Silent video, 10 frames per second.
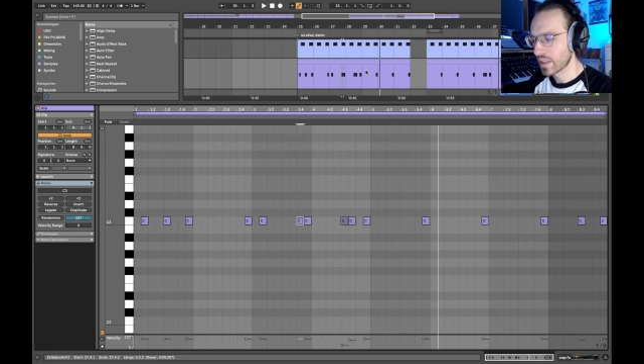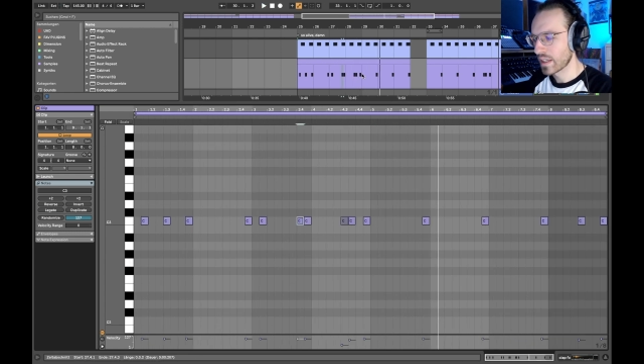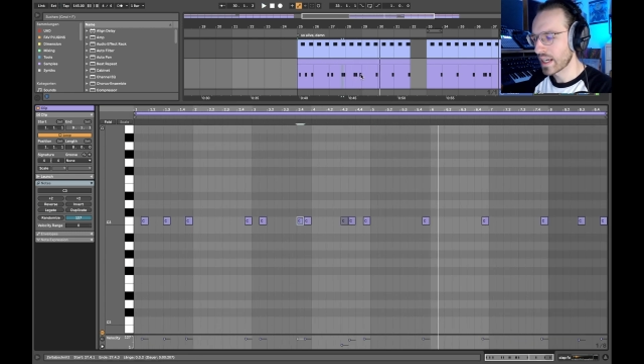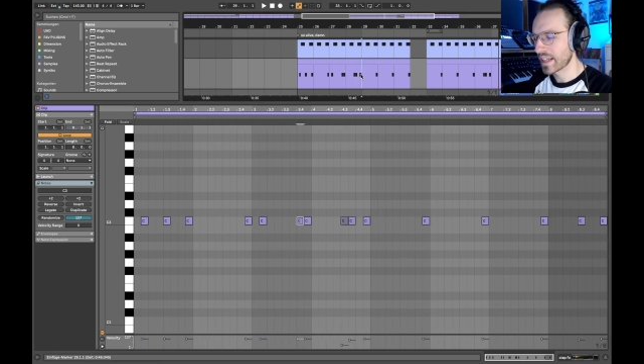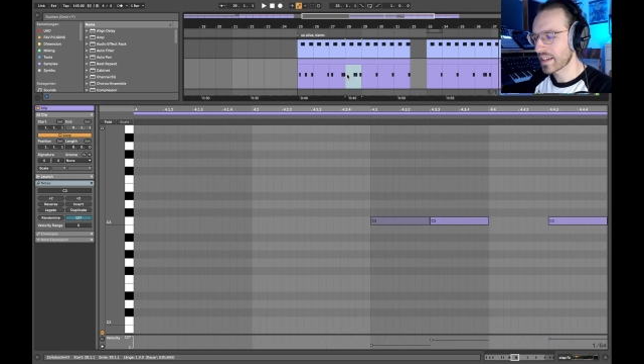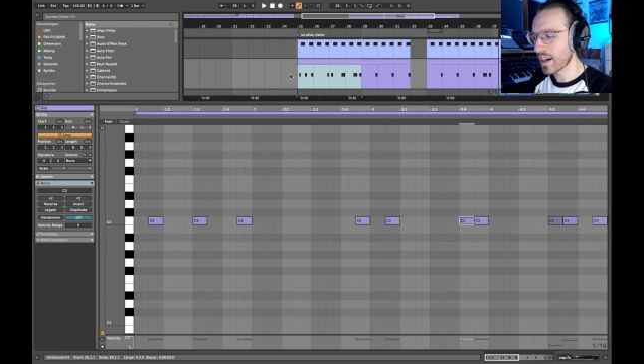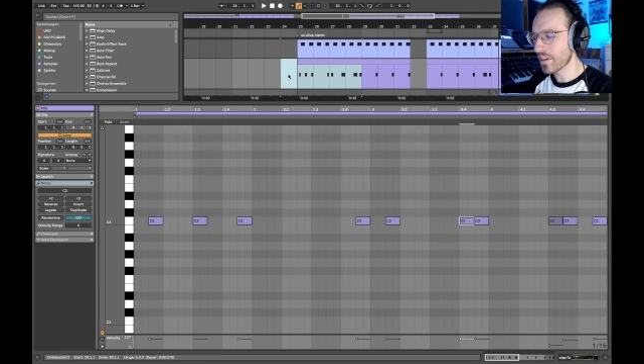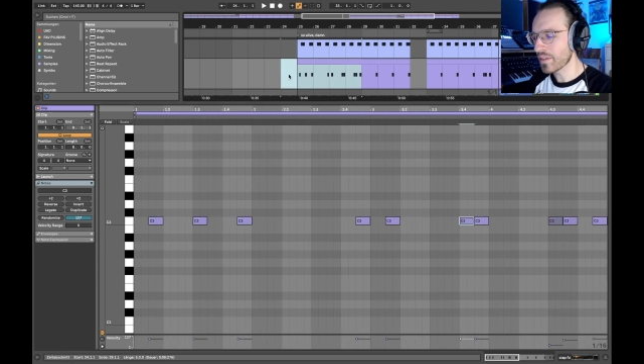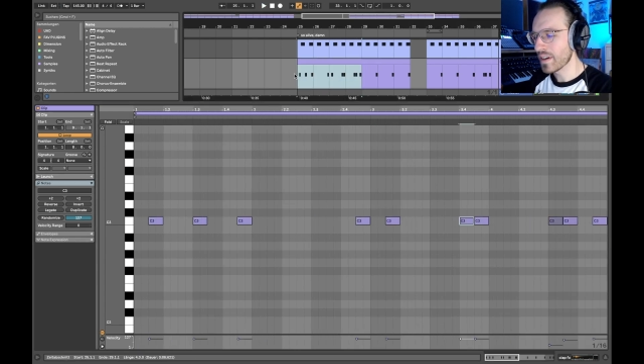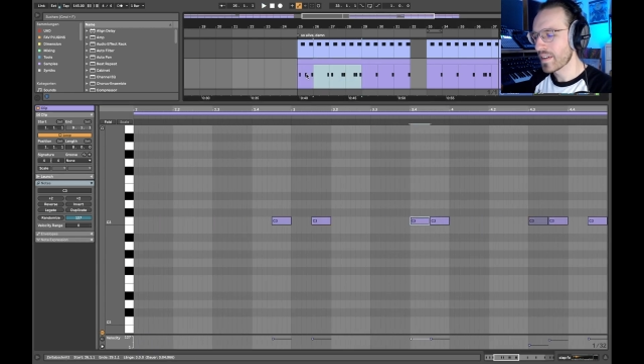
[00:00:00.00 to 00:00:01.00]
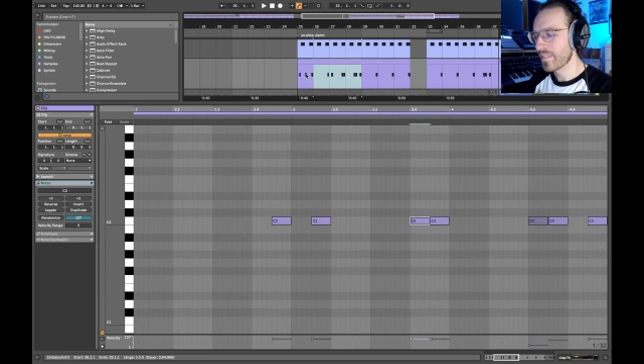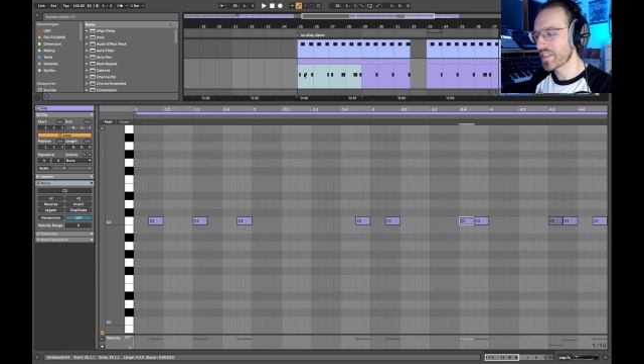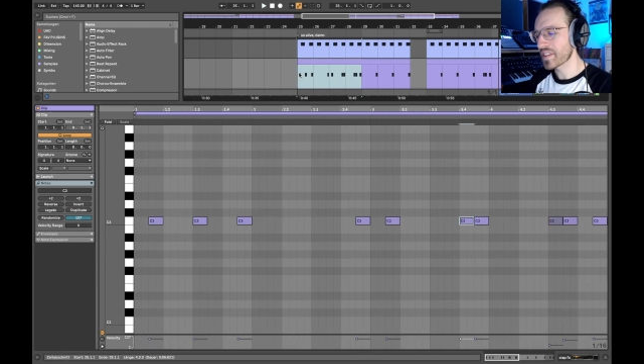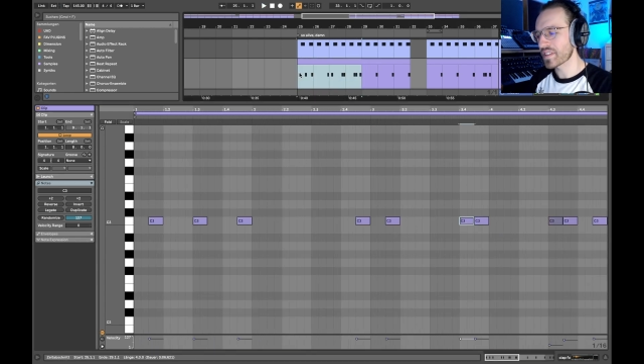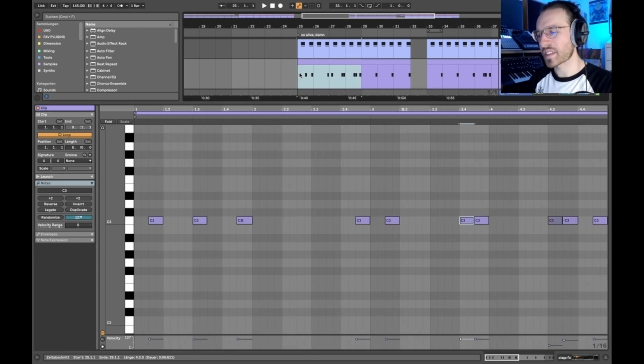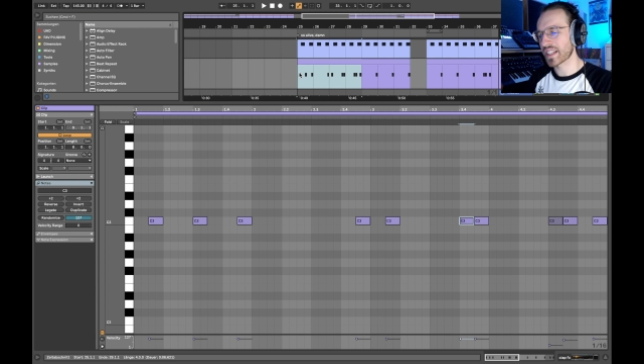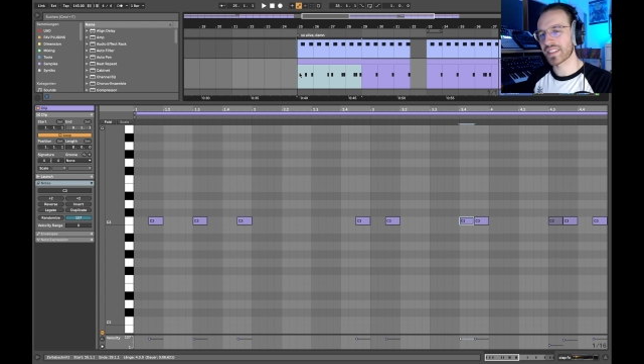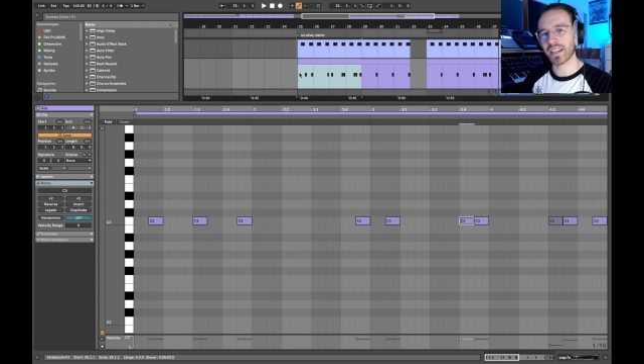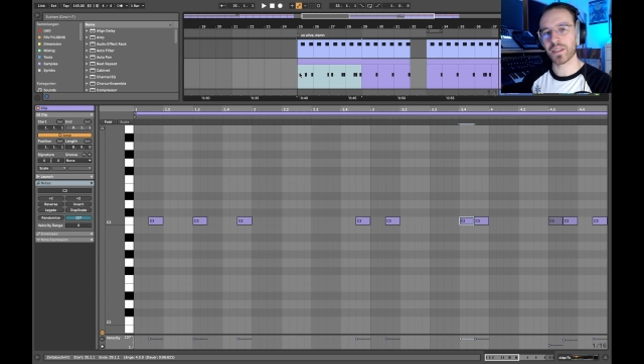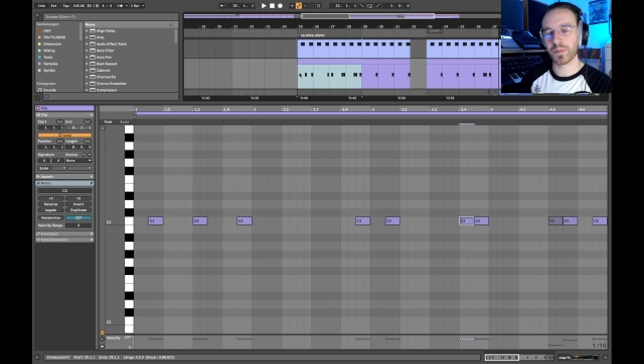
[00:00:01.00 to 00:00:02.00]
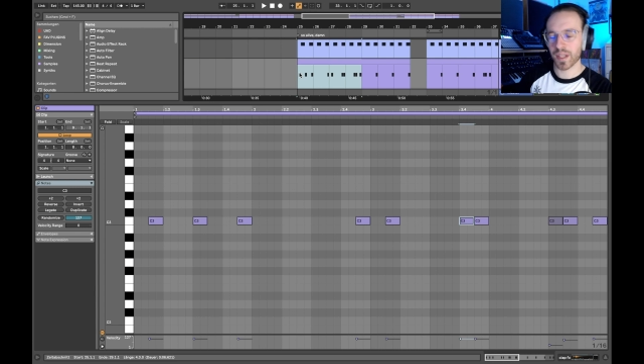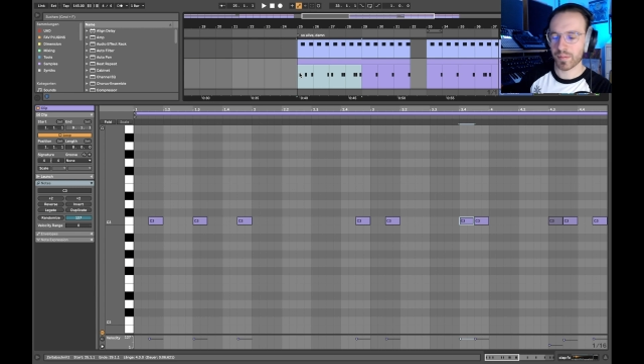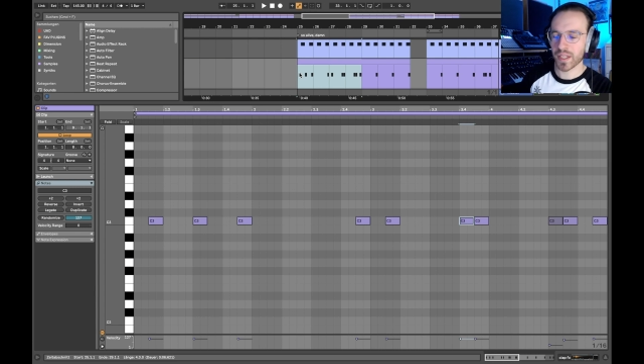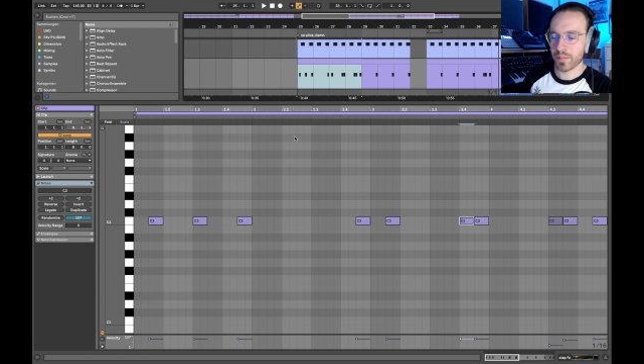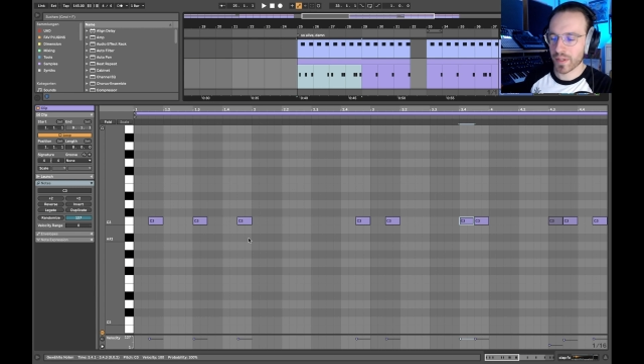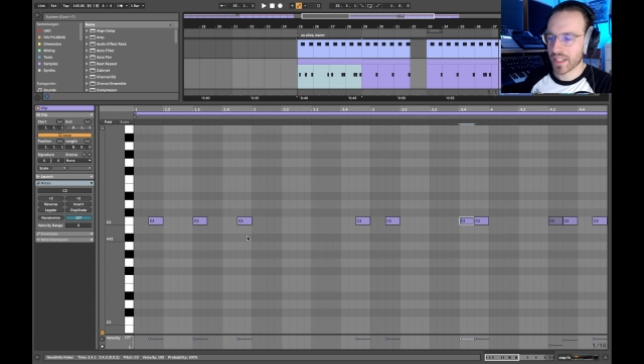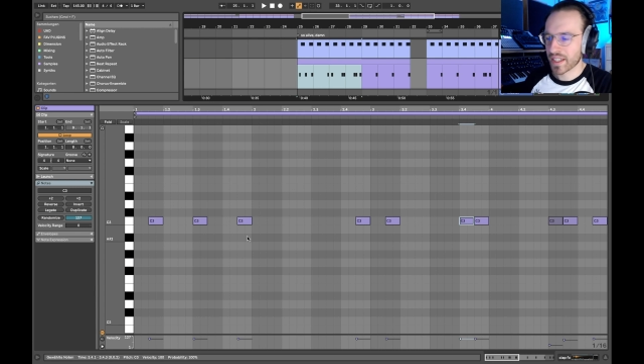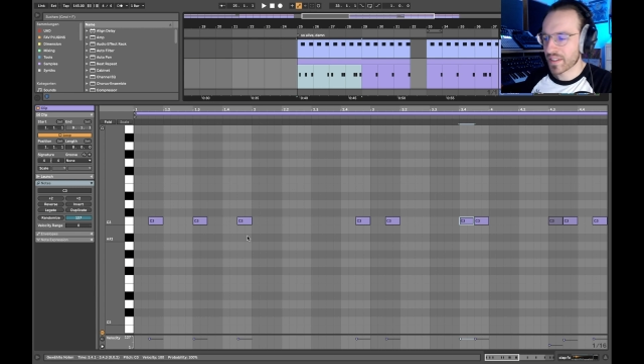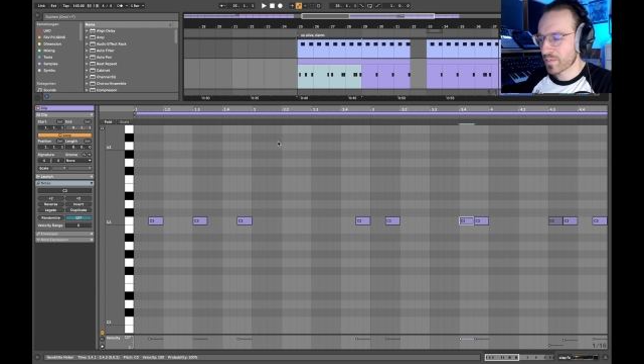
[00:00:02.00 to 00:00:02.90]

And now, this is exactly what I mean by